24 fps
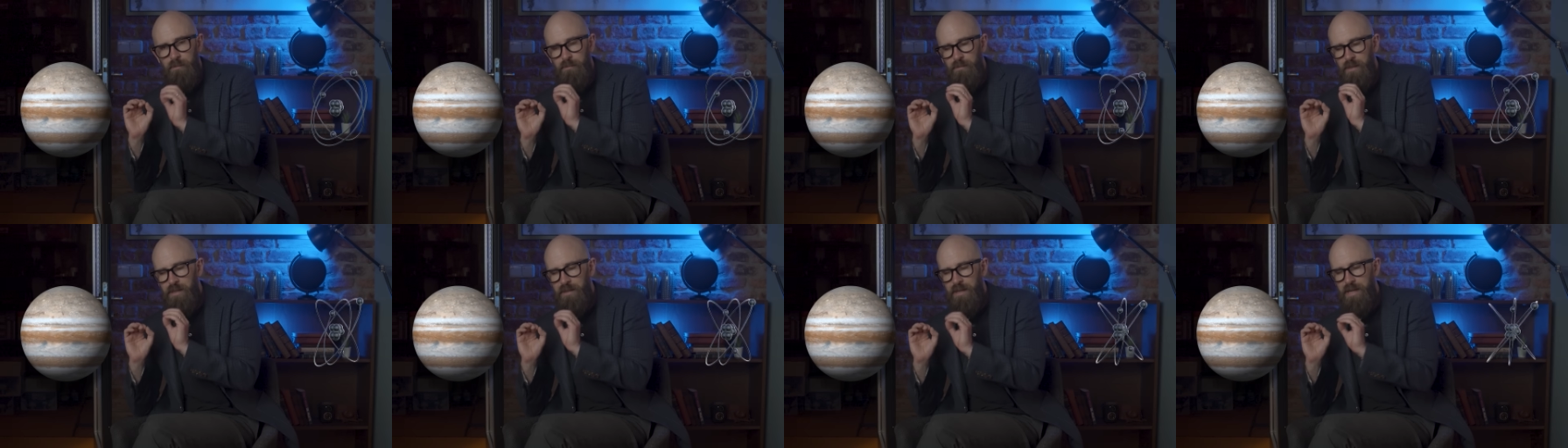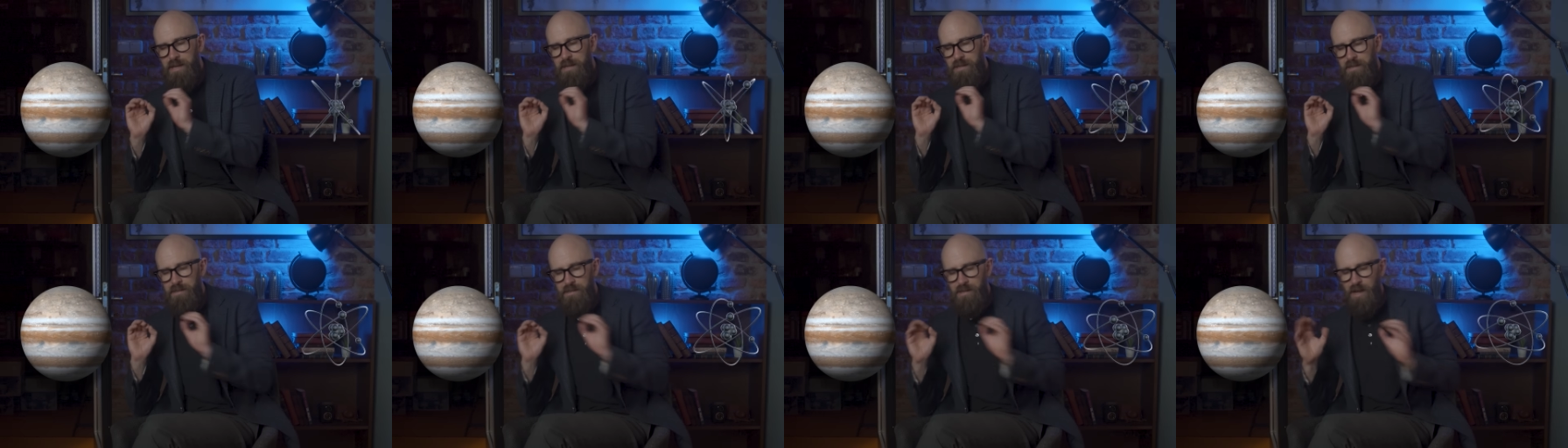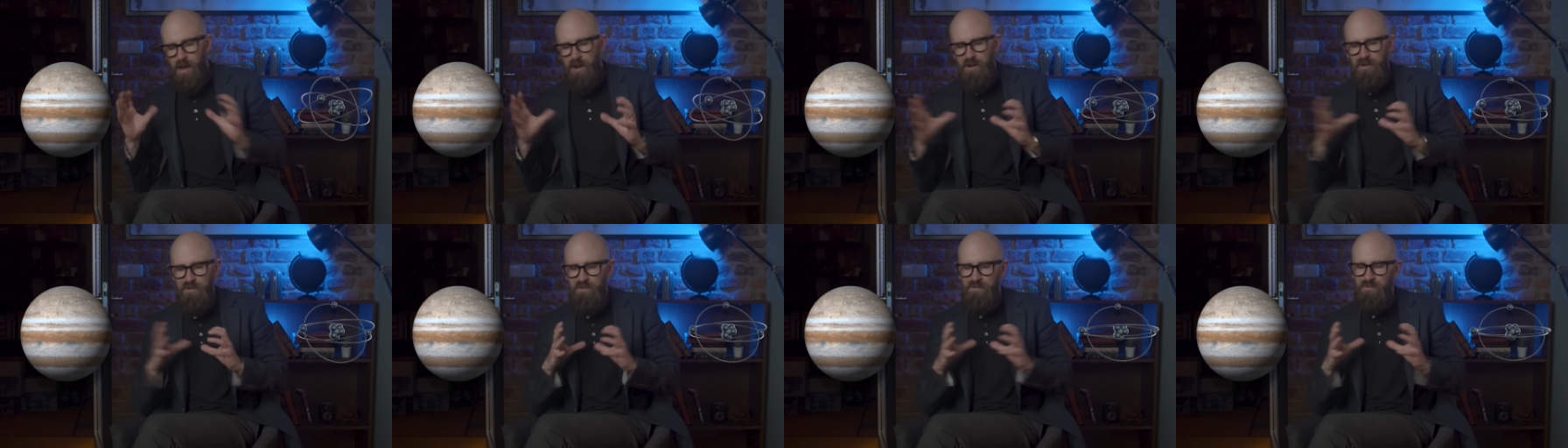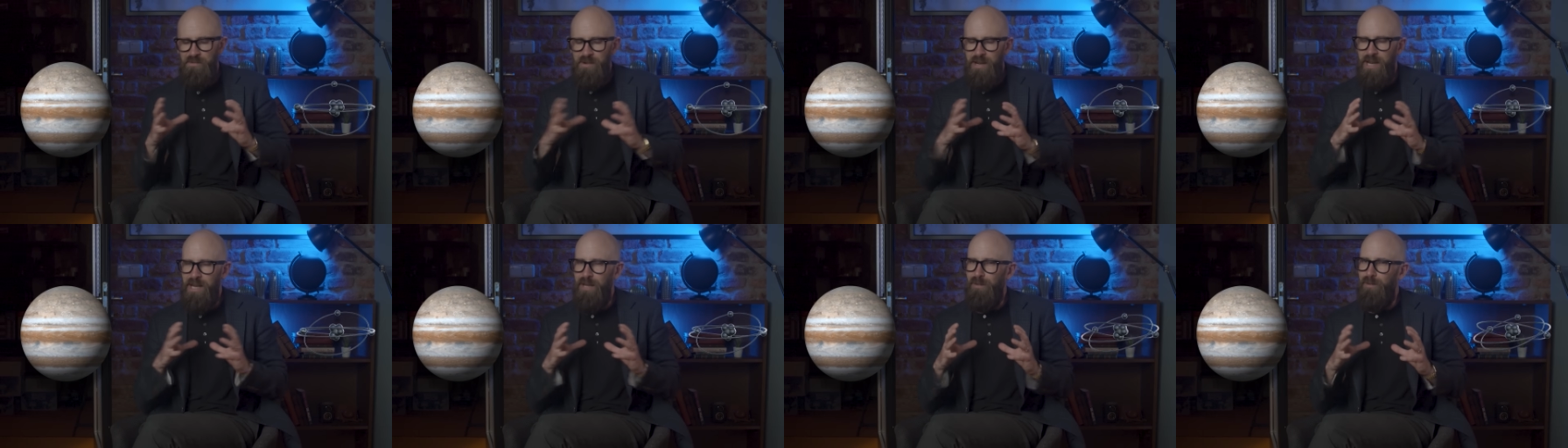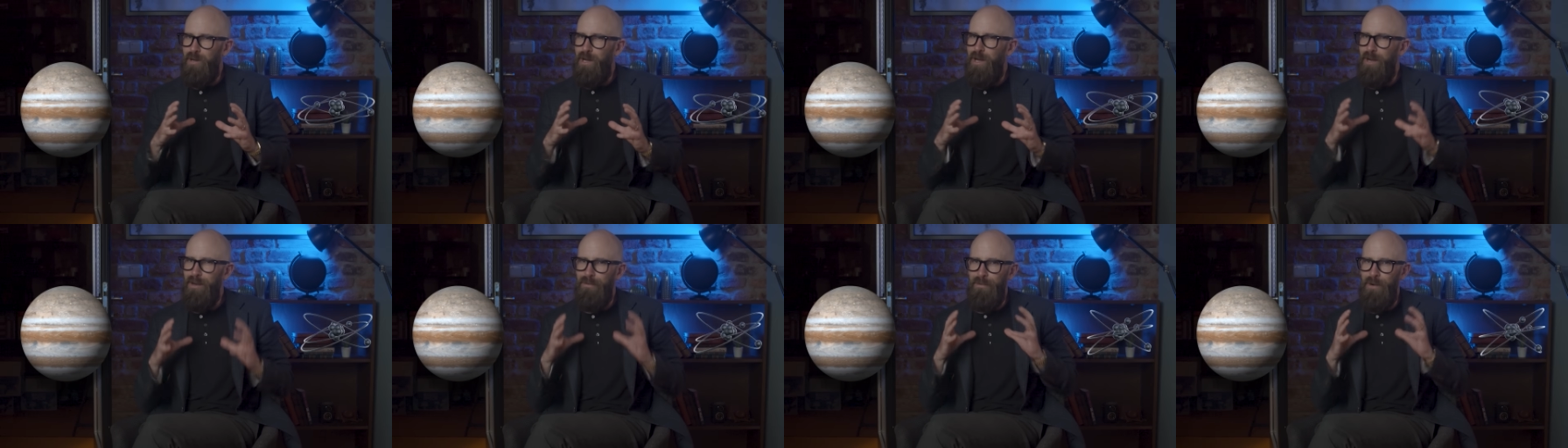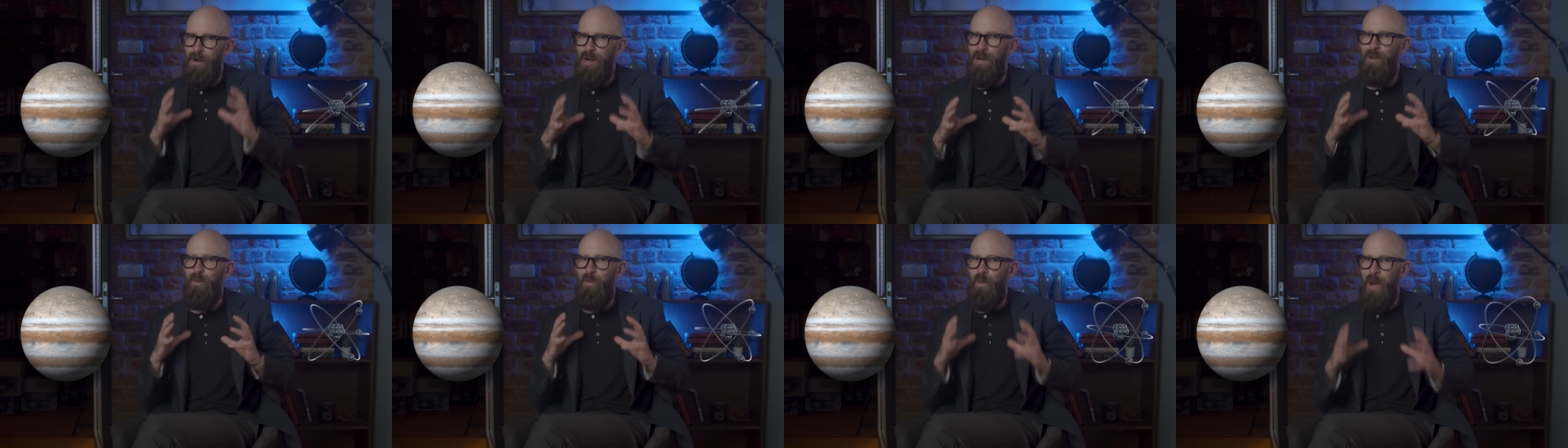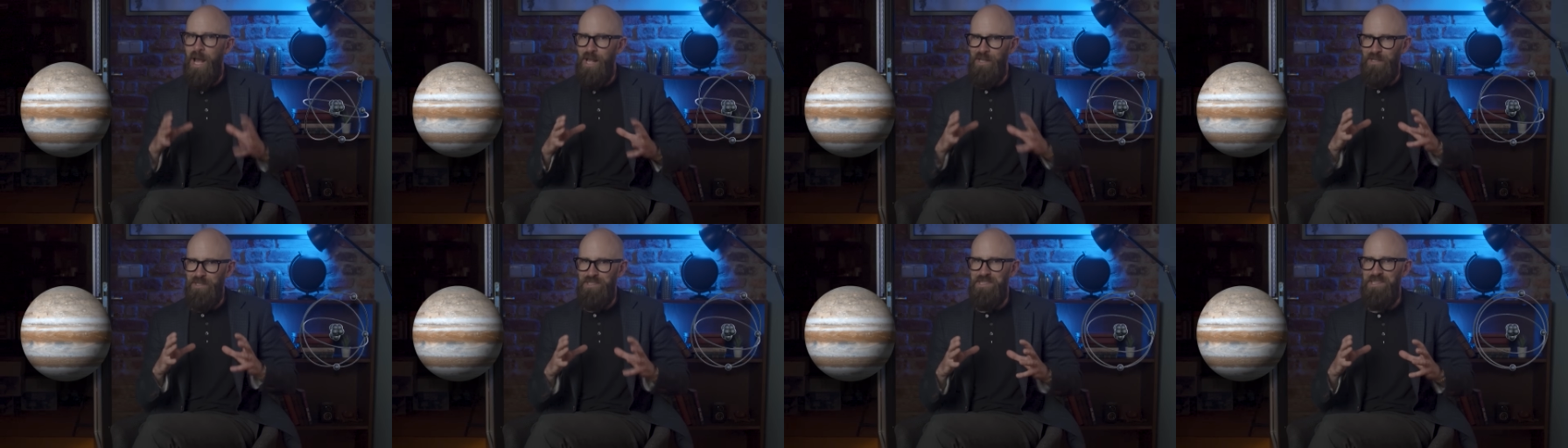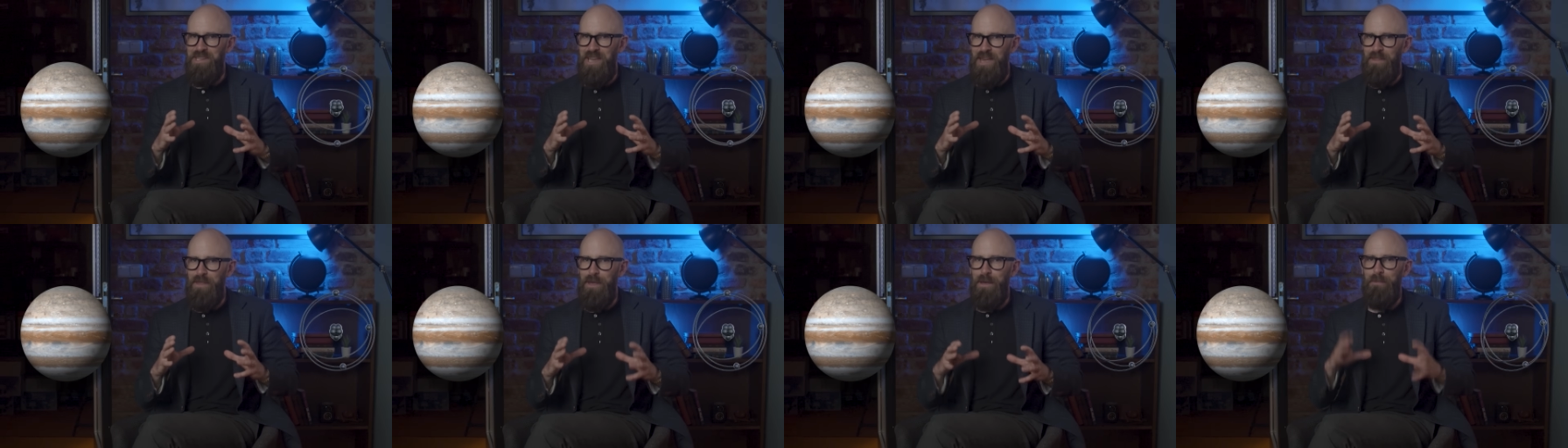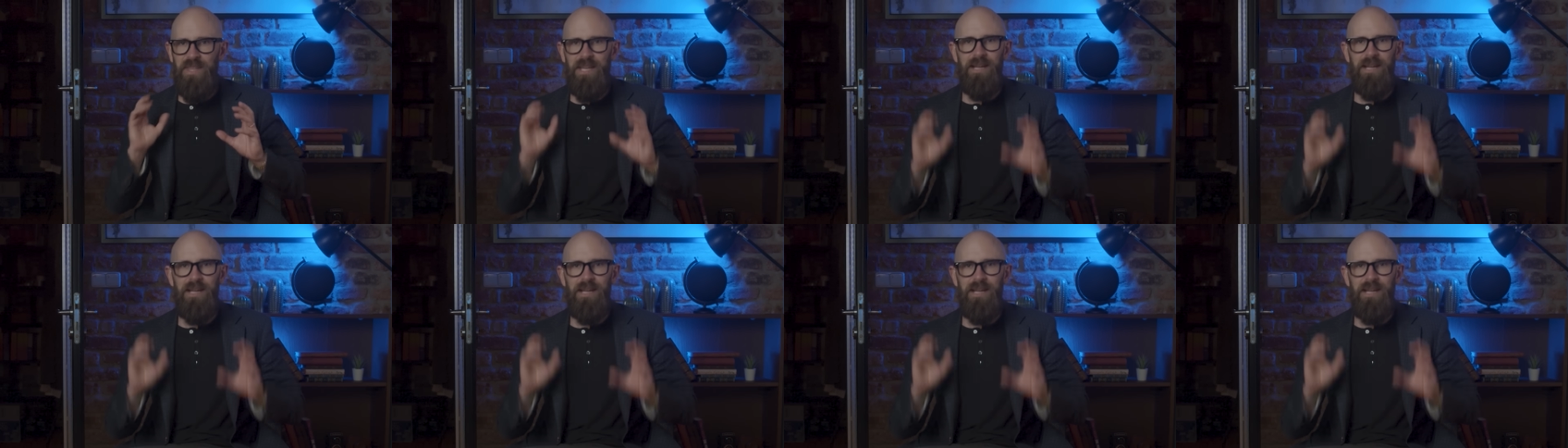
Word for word: But they don't really work very well together.